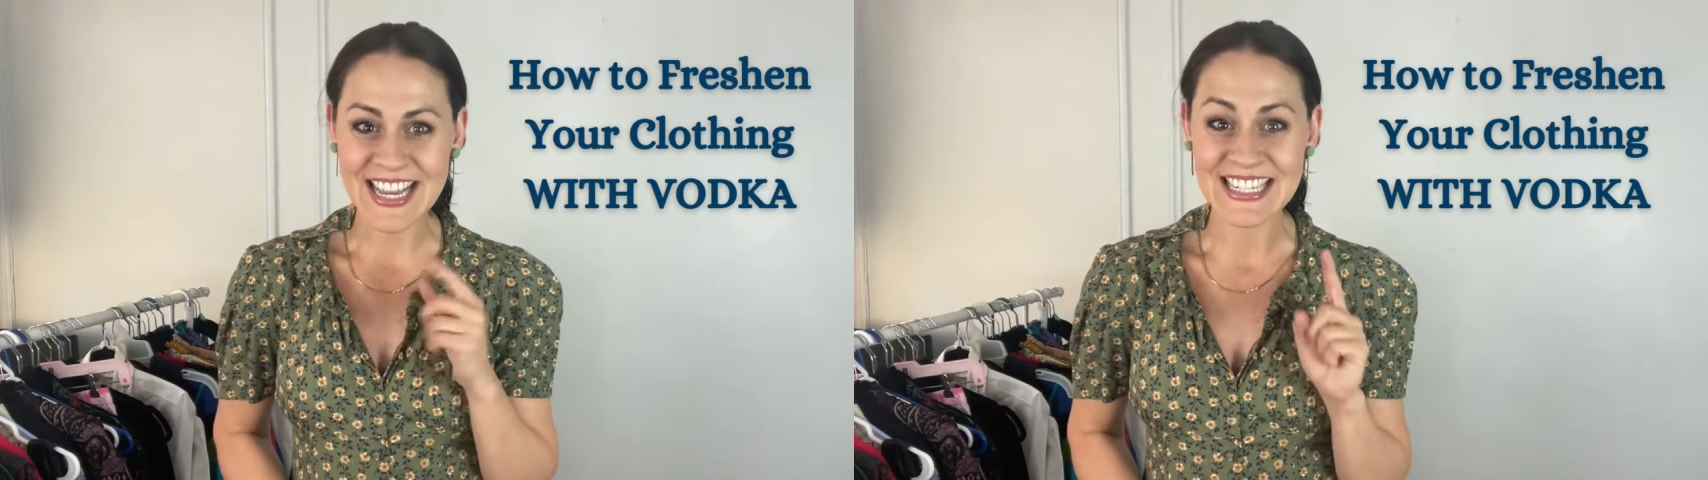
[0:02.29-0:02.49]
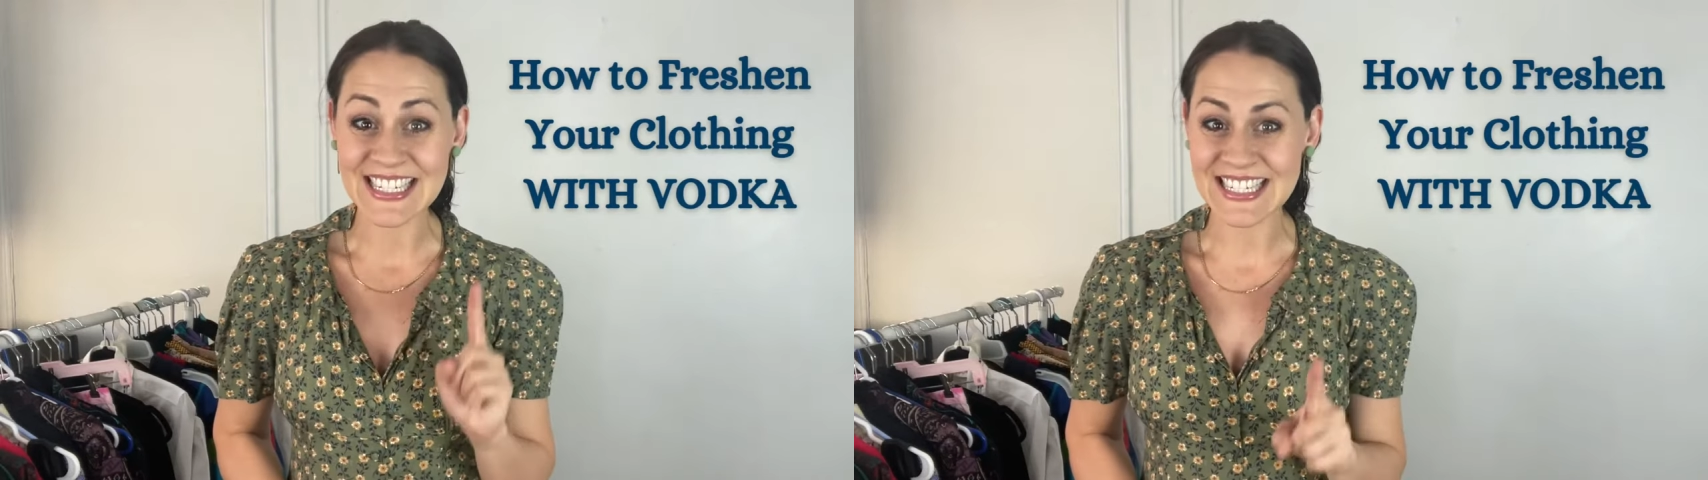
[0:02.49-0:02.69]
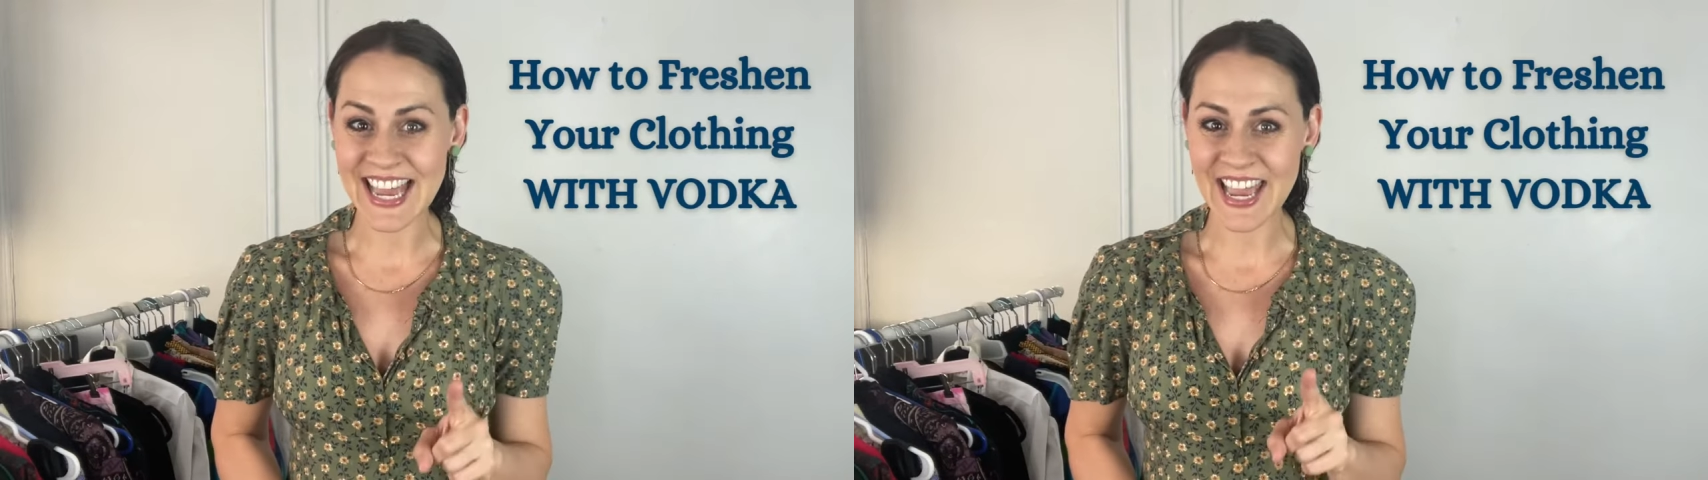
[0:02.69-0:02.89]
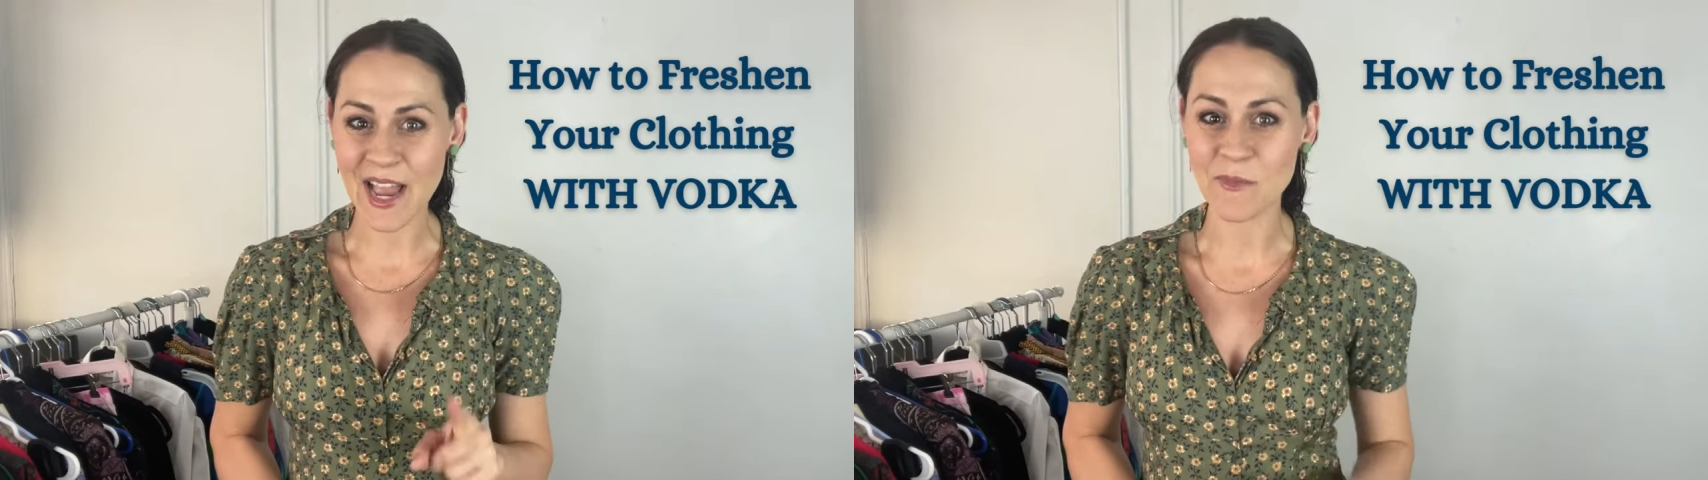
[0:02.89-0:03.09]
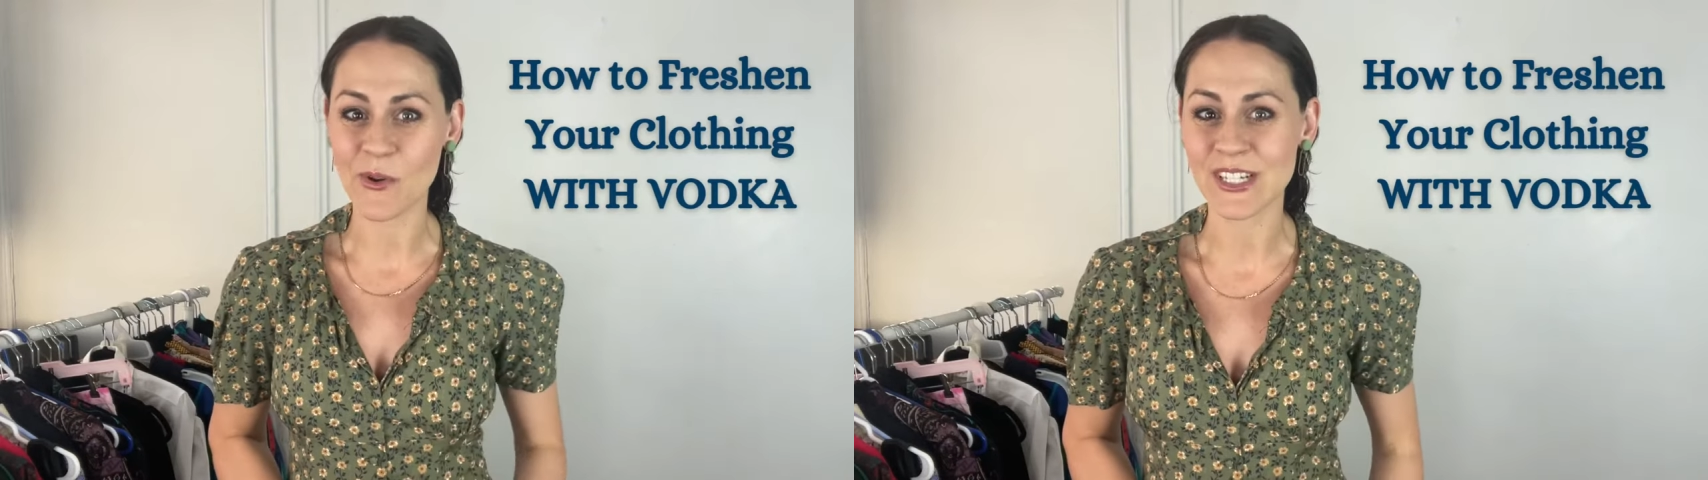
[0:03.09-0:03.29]
and today
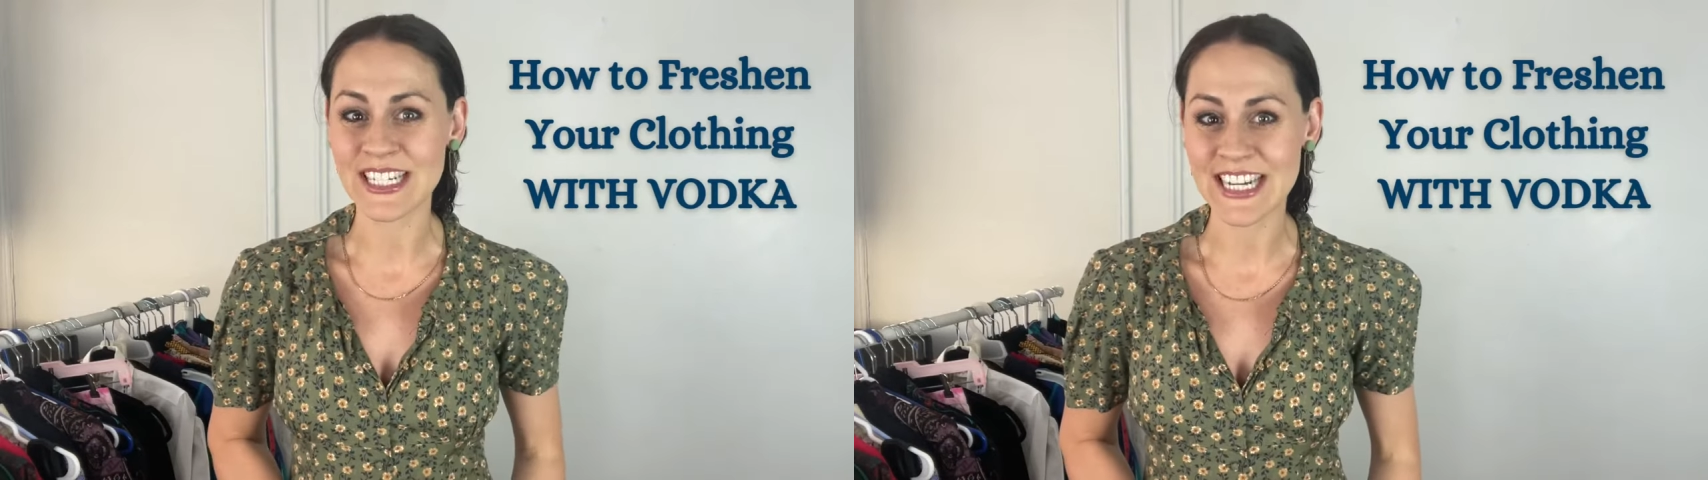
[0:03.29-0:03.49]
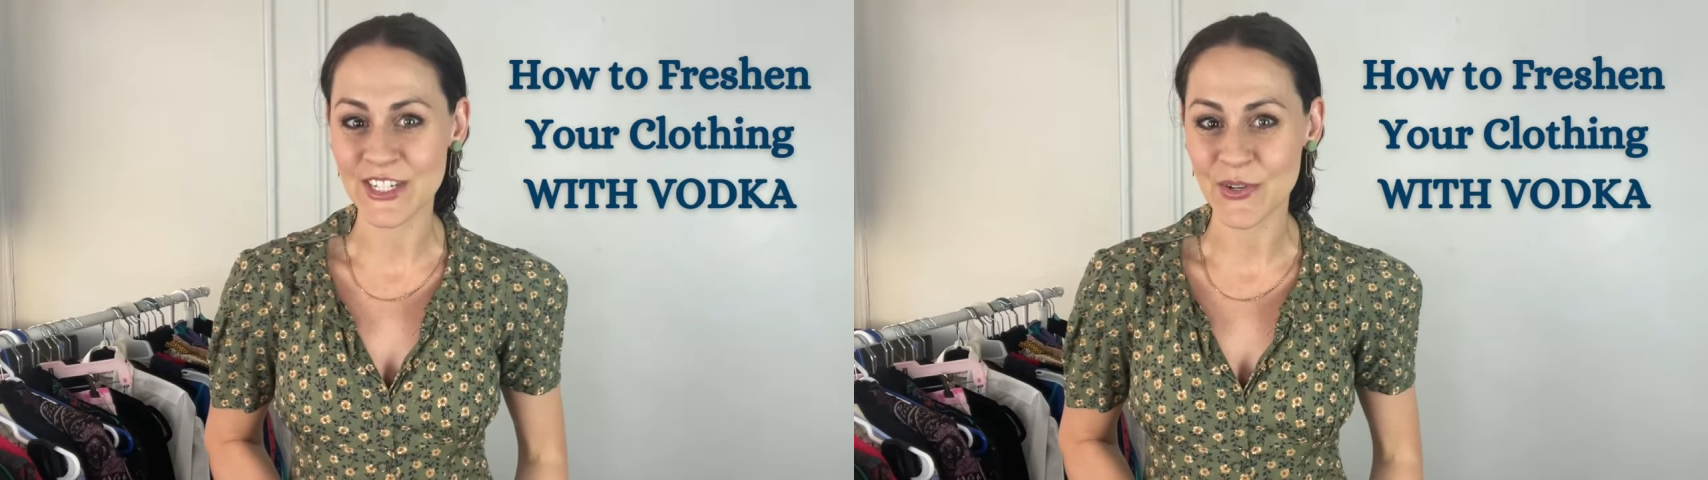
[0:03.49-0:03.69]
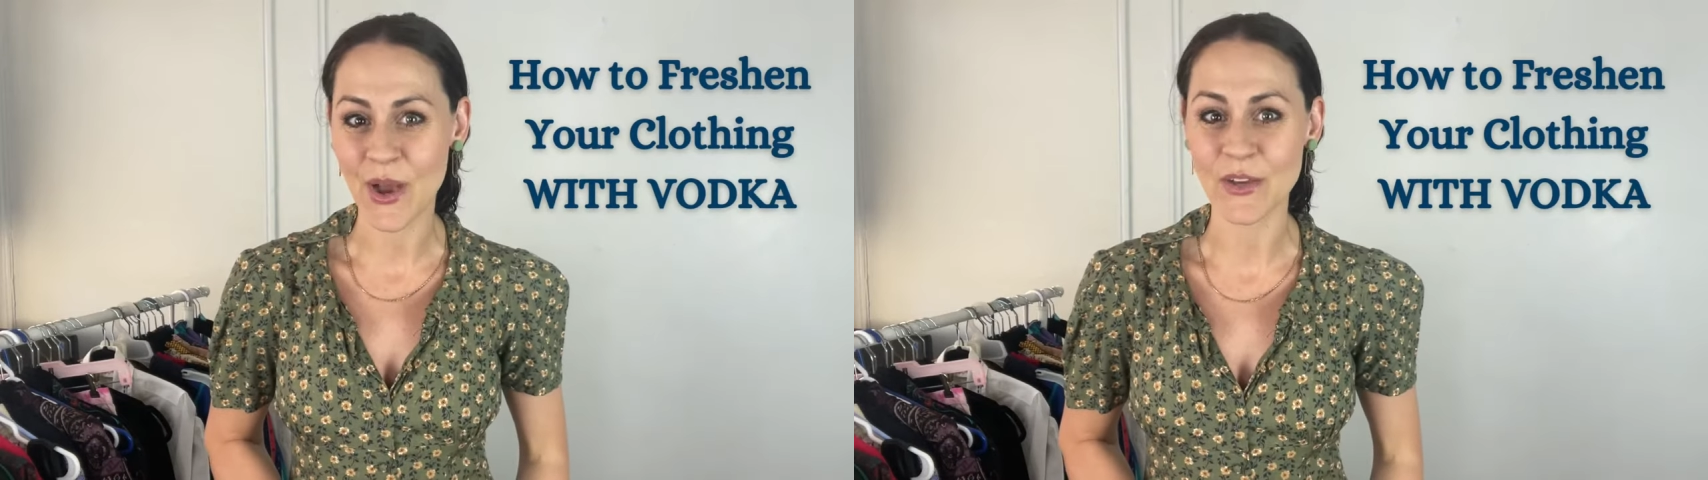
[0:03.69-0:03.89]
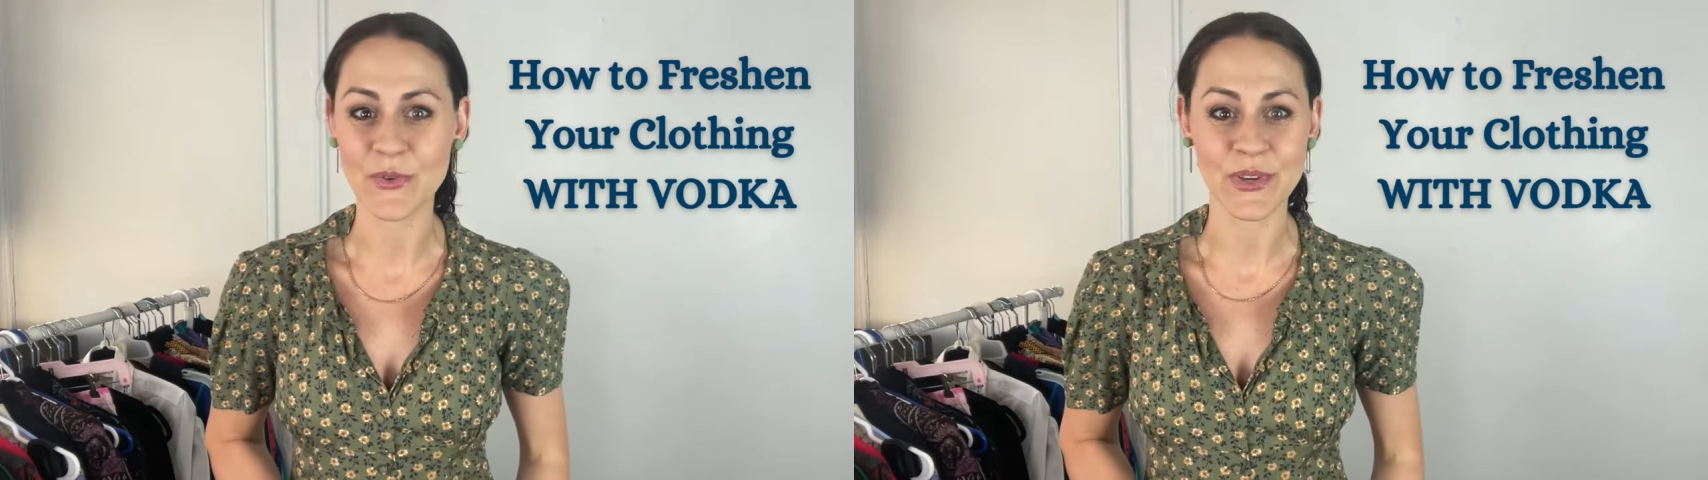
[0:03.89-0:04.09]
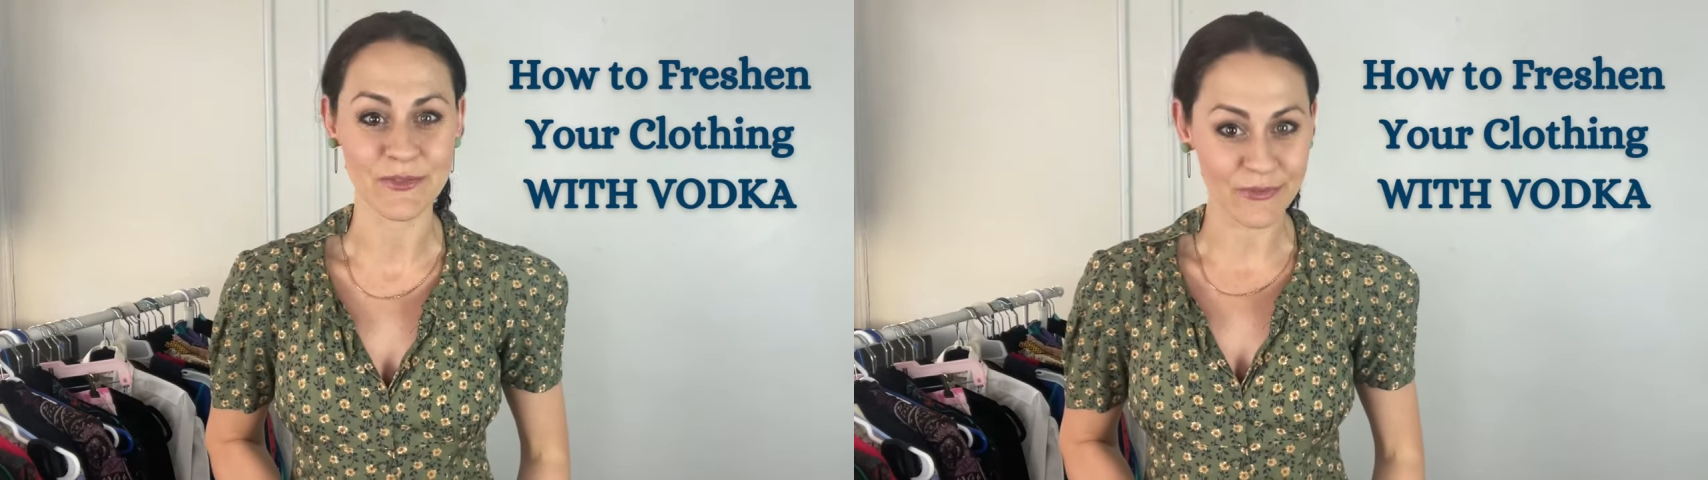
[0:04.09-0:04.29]
I'm going to teach you how you
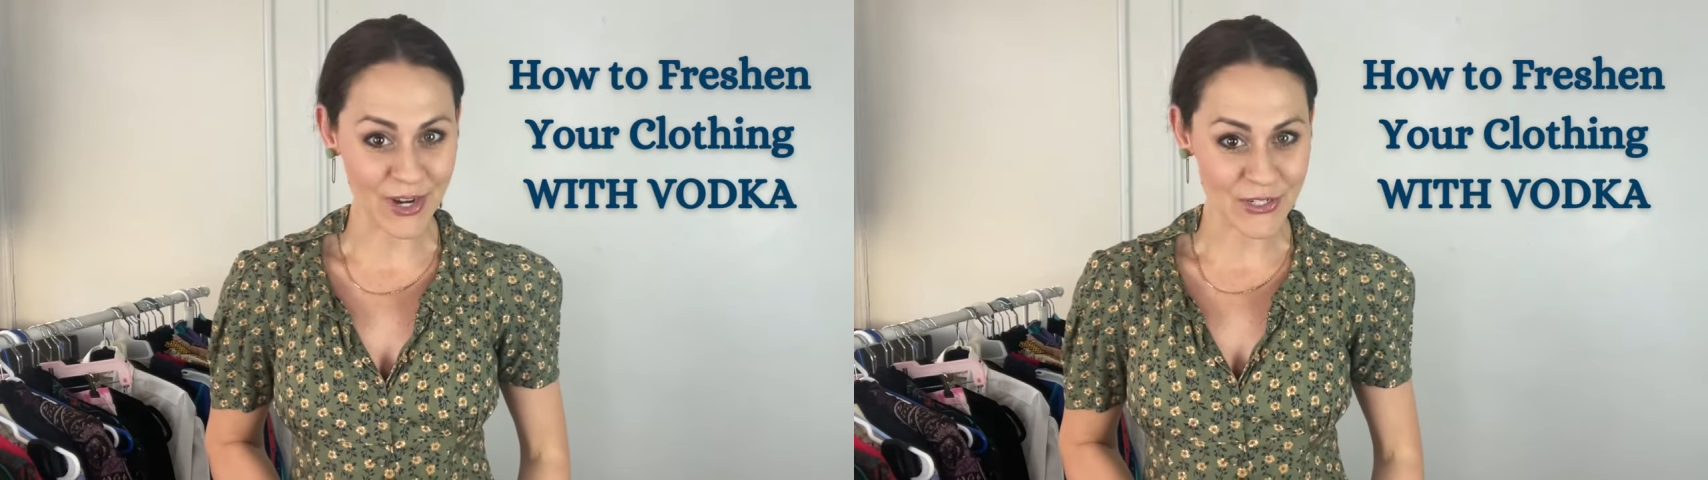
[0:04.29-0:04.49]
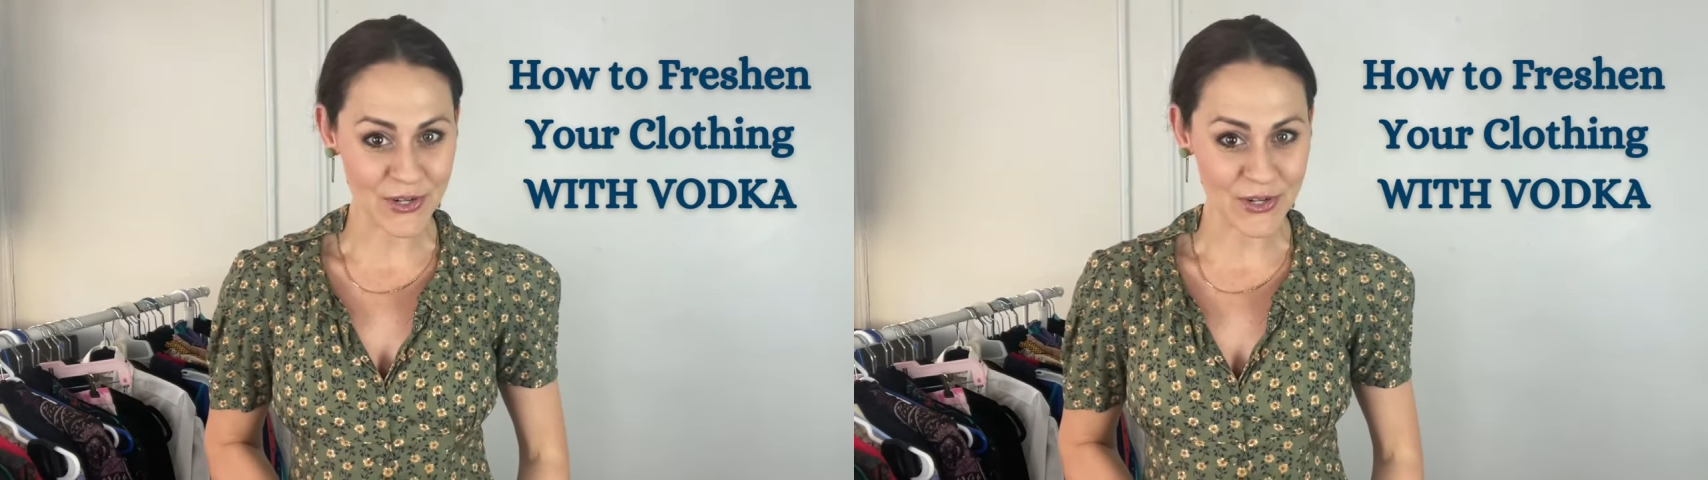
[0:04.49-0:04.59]
can freshen